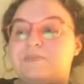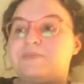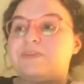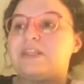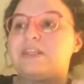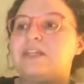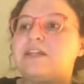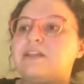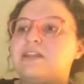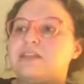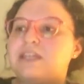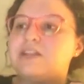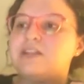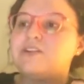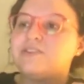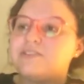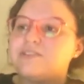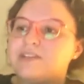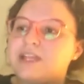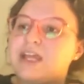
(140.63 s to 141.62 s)
in a
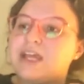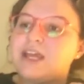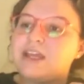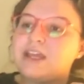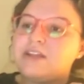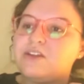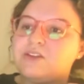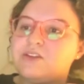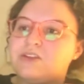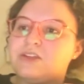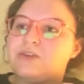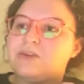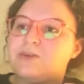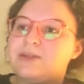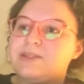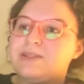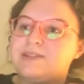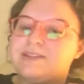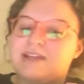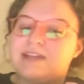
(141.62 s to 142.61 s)
later slide, you'll
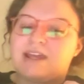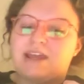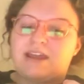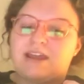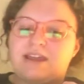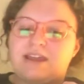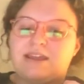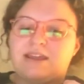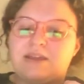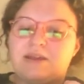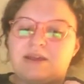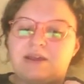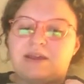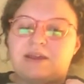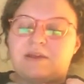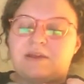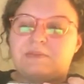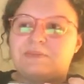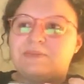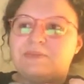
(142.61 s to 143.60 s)
notice that I
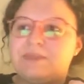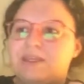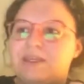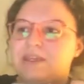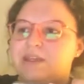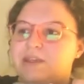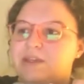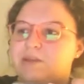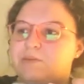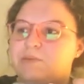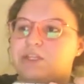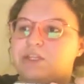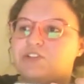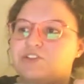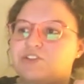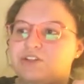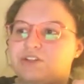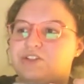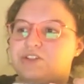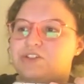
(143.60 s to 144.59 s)
um, made
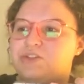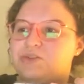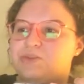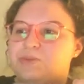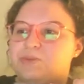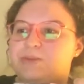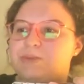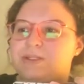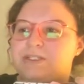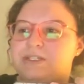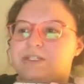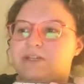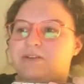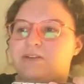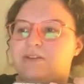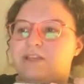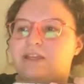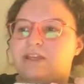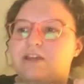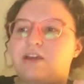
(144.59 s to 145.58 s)
sure to put
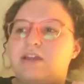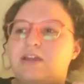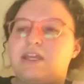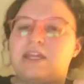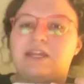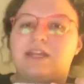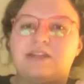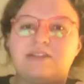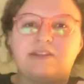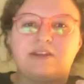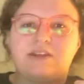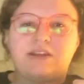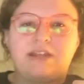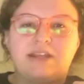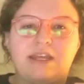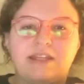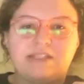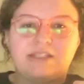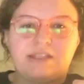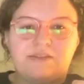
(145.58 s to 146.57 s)
down like a hands-on
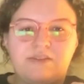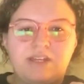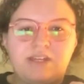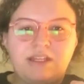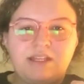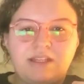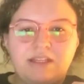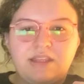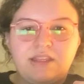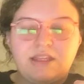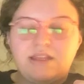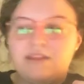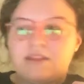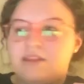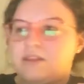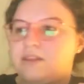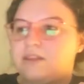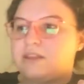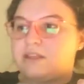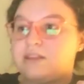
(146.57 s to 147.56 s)
activity that they
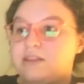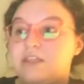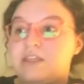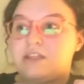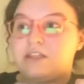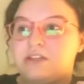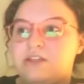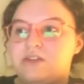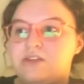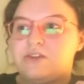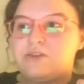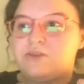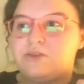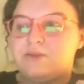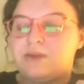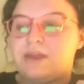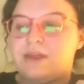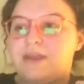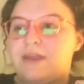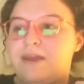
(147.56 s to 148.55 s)
that they could do.
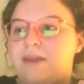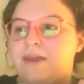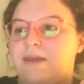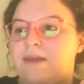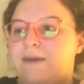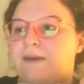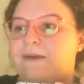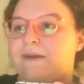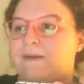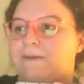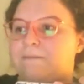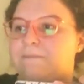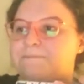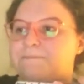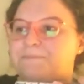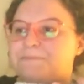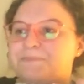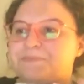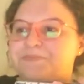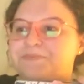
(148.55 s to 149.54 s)

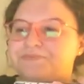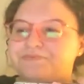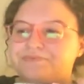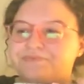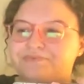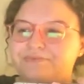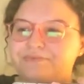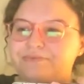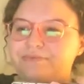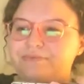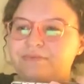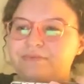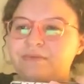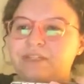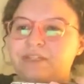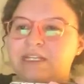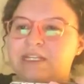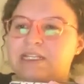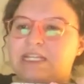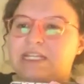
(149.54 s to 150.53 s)
Um,
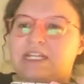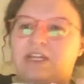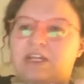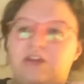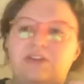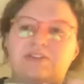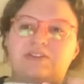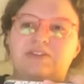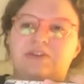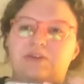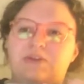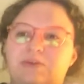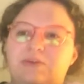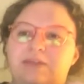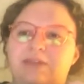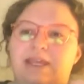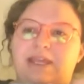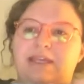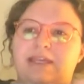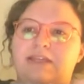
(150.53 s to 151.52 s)
and then also
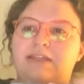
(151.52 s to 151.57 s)
like,